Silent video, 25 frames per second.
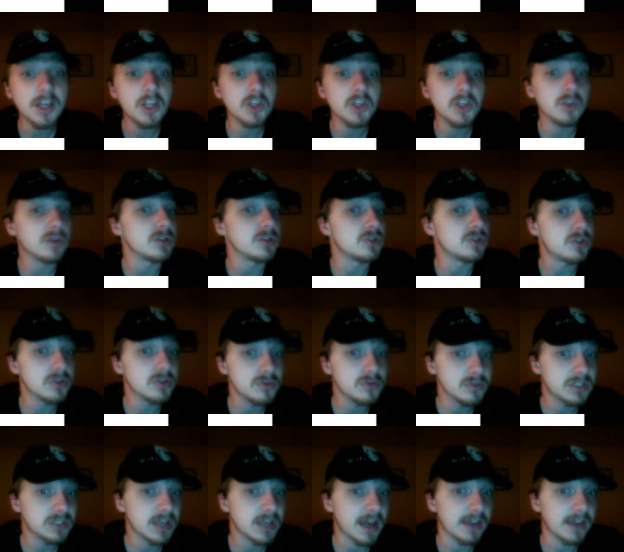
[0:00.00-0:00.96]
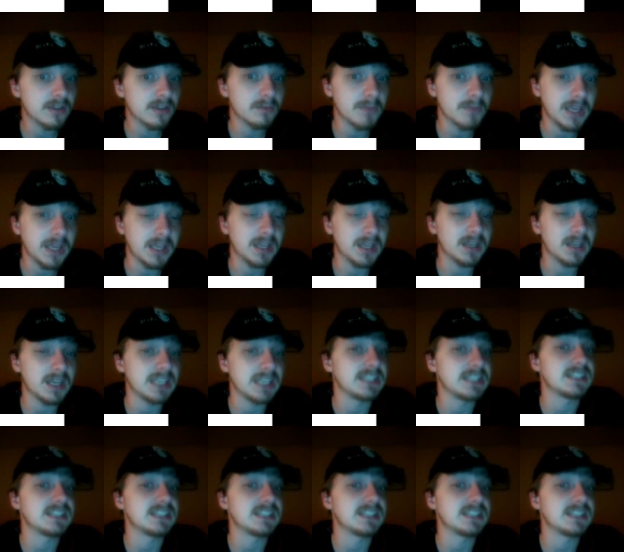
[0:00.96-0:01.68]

you can choose to either make it a